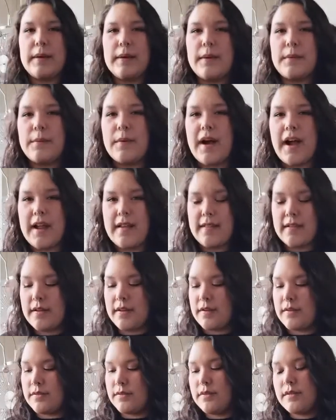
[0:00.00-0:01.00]
a while
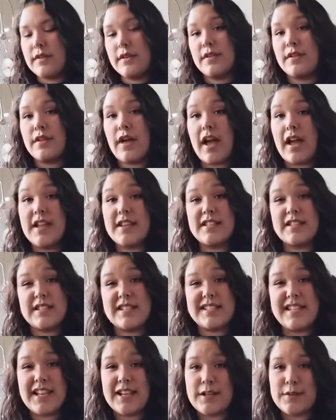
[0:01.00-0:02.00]
ago. It's the
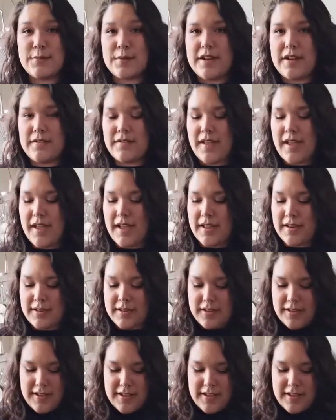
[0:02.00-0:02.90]
second one I've had,